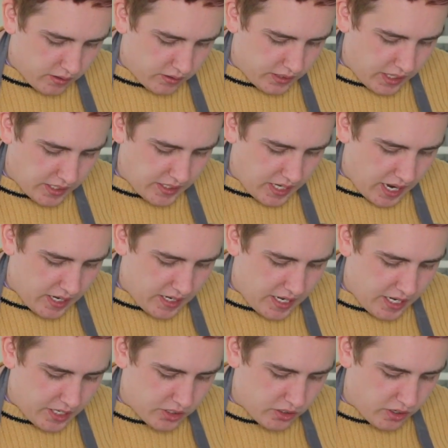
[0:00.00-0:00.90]
That's
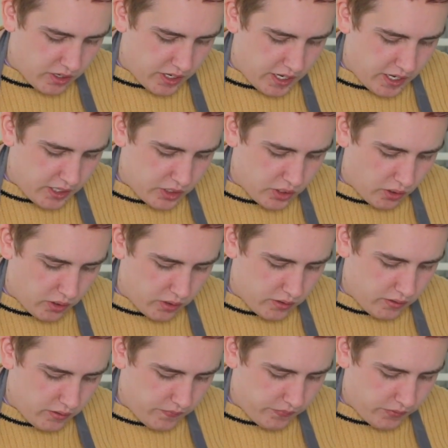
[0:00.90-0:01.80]
literally
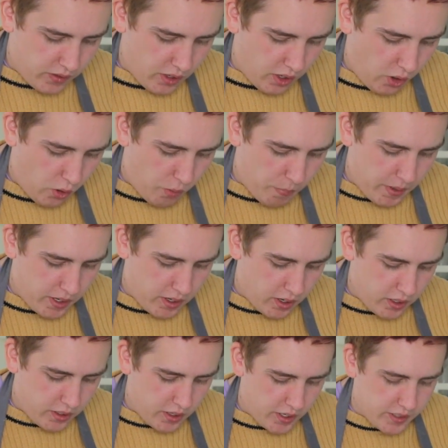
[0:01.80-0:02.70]
done. Oh my god,